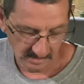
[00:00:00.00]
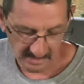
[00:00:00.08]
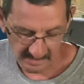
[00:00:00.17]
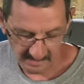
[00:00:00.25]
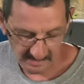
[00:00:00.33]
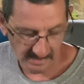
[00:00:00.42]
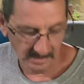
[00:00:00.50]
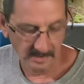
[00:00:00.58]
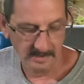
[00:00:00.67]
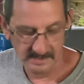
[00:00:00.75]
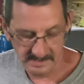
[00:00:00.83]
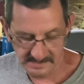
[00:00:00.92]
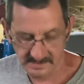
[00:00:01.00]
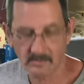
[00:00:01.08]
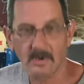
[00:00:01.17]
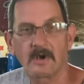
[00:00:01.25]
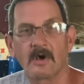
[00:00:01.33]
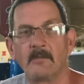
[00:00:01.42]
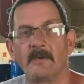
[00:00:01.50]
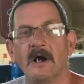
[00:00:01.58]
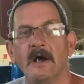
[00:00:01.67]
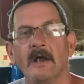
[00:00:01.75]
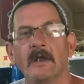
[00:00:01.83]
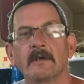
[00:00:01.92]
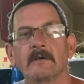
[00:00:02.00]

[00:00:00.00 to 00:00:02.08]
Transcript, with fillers: And this is what caught my eye.